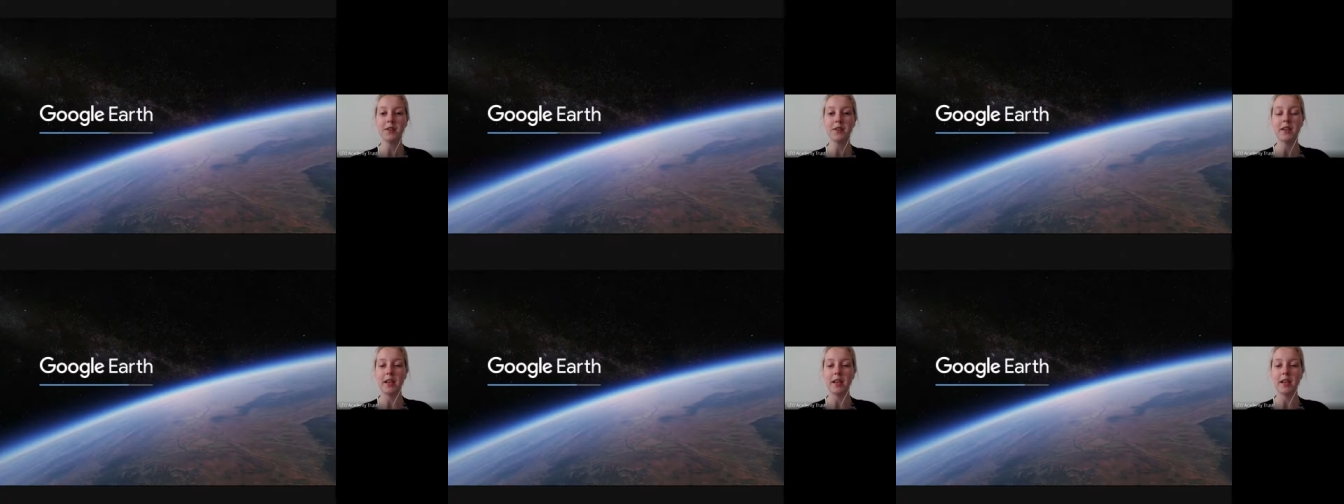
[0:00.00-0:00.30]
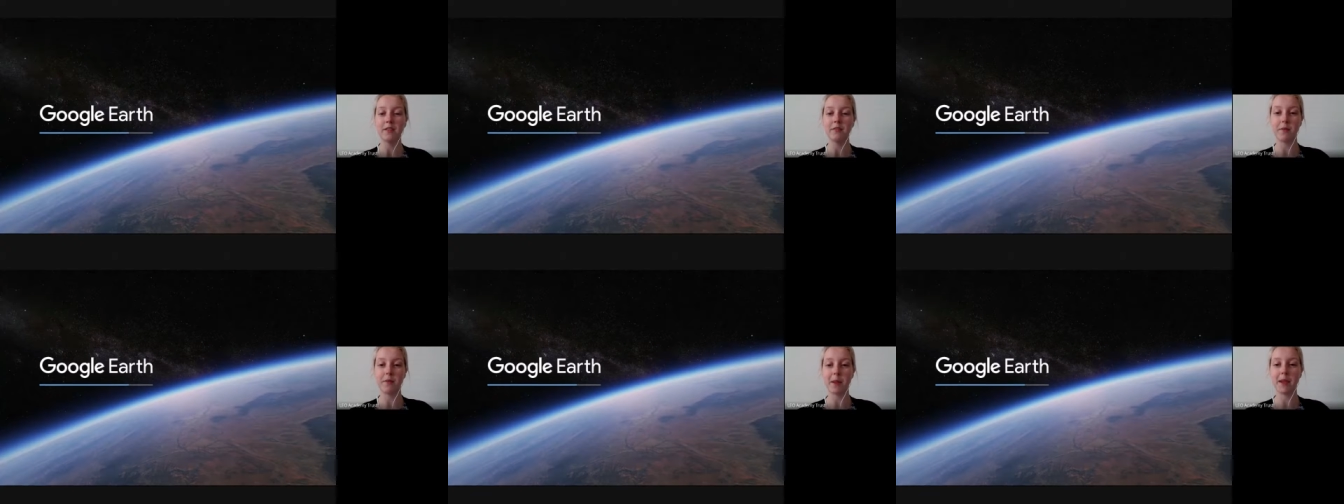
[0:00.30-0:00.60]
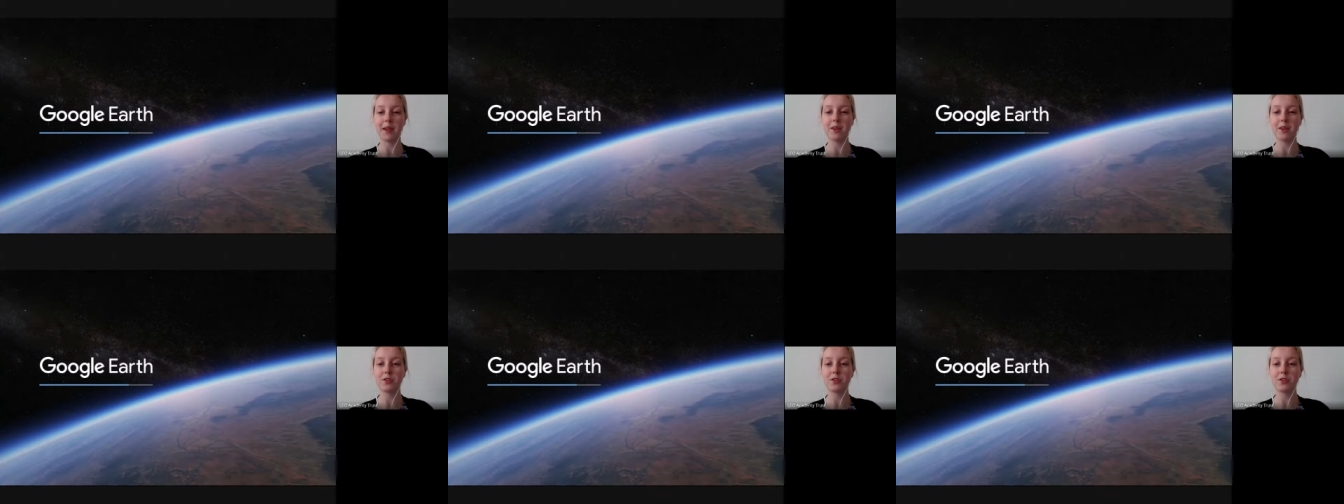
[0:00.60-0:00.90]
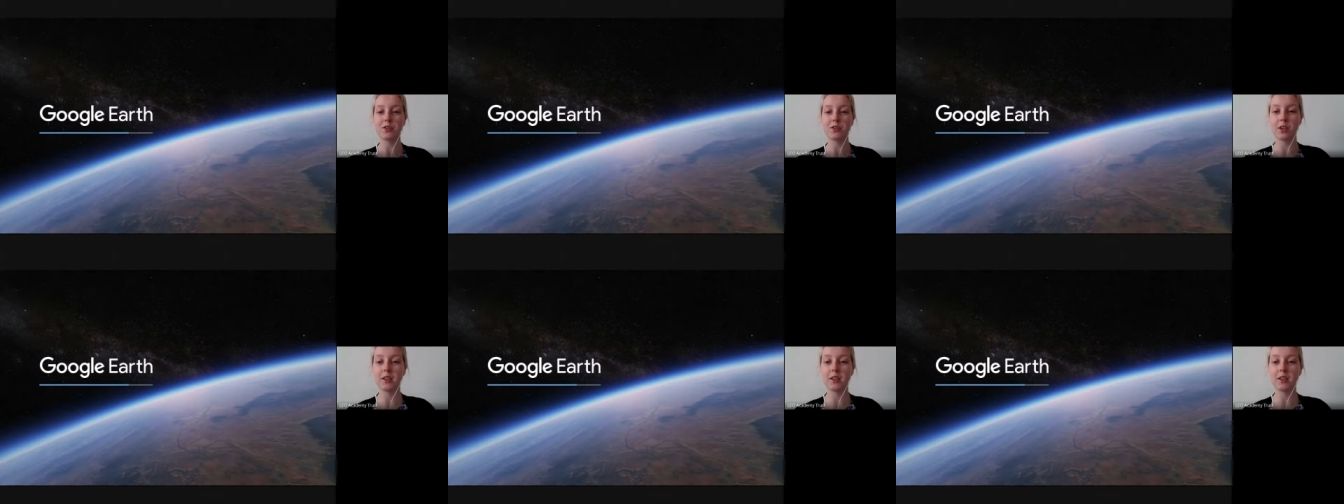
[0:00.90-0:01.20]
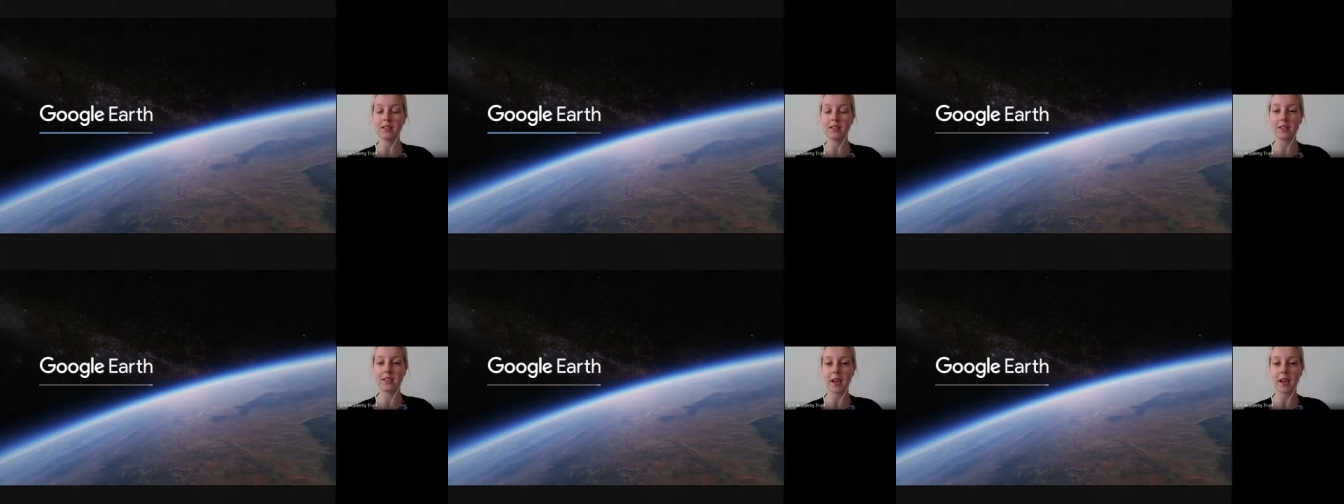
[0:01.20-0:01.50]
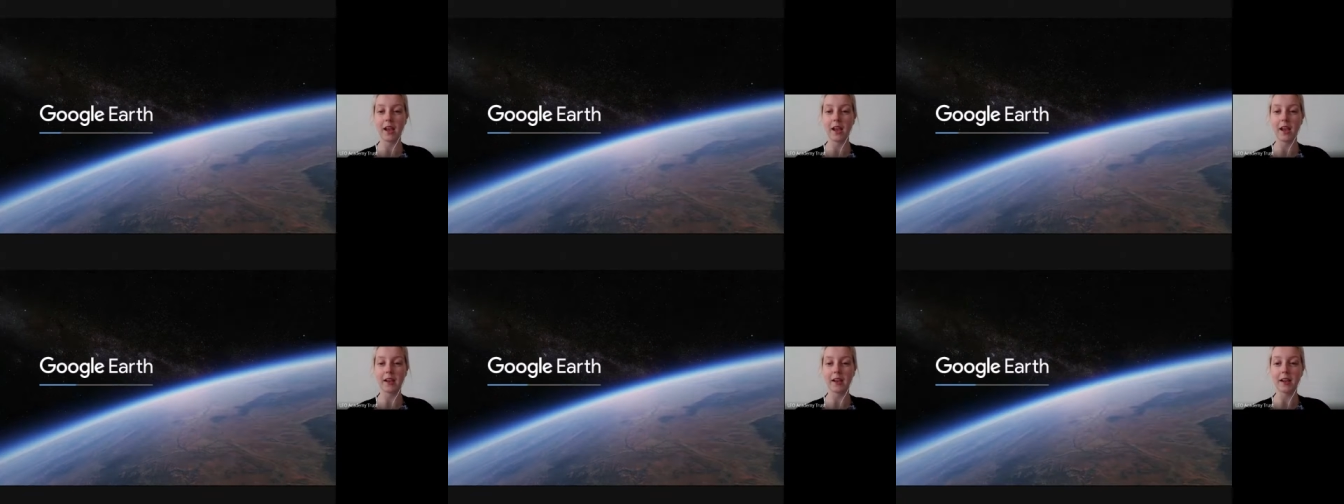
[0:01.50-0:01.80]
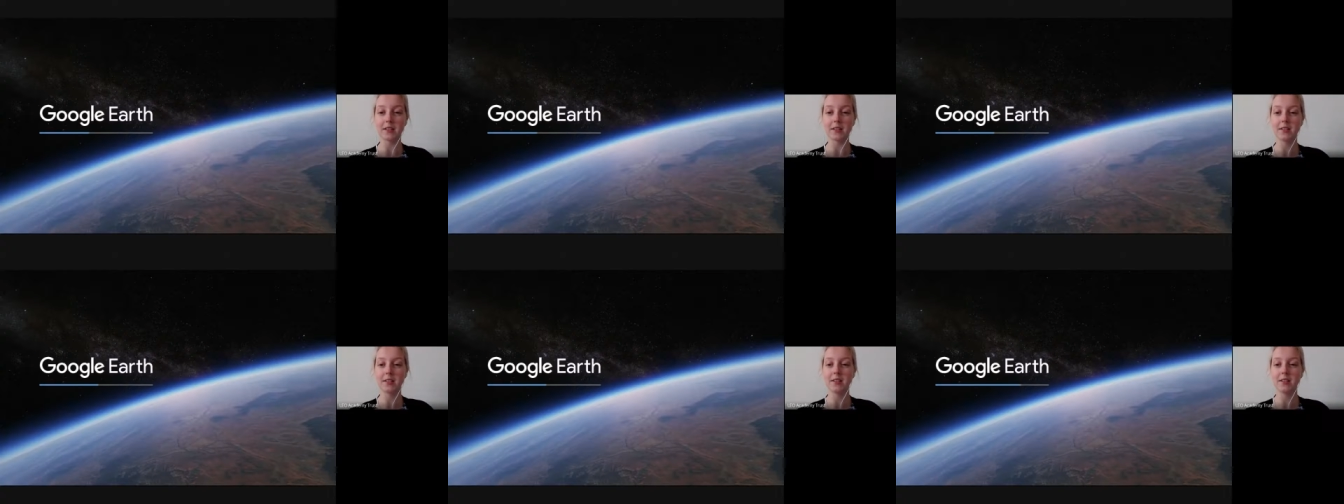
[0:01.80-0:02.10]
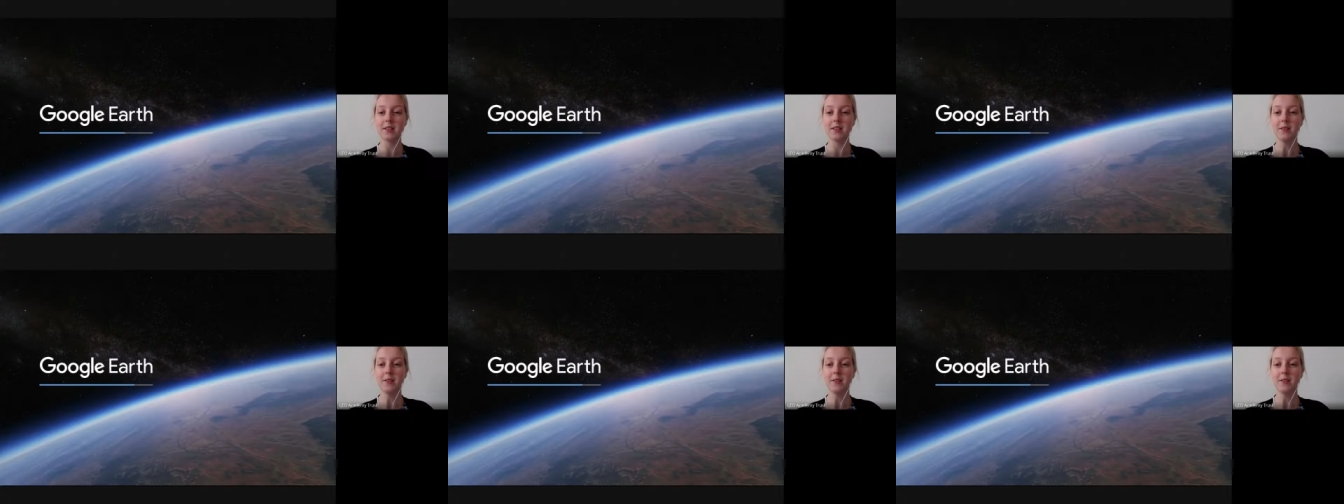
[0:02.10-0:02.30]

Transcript: information, text.